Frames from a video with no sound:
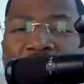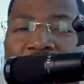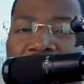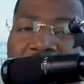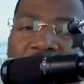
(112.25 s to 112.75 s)

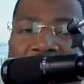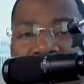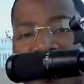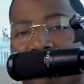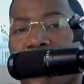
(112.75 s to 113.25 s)
into getting
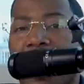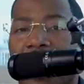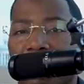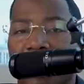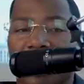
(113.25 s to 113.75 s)
to this
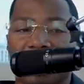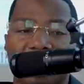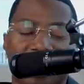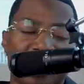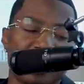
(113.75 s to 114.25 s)
bag, man.
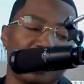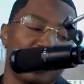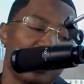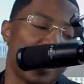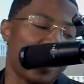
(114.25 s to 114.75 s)
You
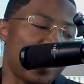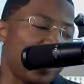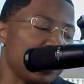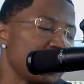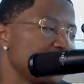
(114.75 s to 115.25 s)
know, I
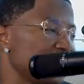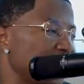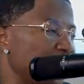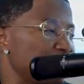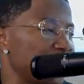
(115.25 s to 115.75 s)
I,
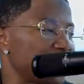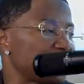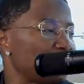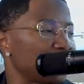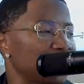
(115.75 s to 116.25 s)
I ran
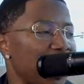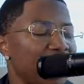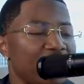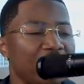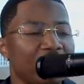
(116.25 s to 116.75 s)
into a
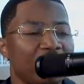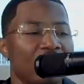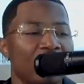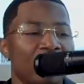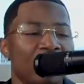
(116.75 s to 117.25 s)
lot of
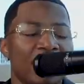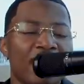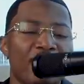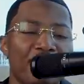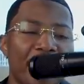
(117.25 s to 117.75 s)
uh,
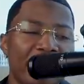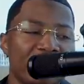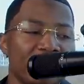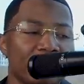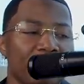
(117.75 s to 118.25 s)

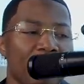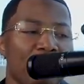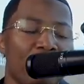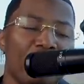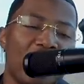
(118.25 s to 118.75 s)
information
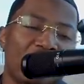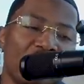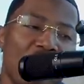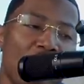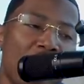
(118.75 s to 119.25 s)

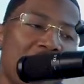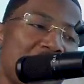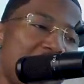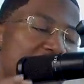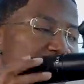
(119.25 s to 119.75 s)
reflecting on my
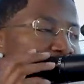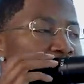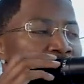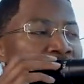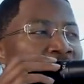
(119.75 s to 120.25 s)
life
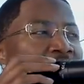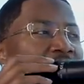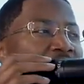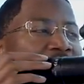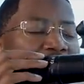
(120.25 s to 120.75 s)

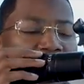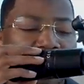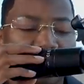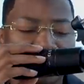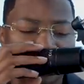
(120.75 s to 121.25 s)
and
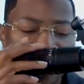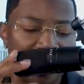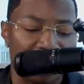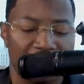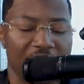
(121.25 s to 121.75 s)

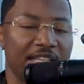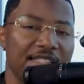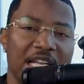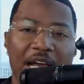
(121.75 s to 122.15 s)
understanding the things that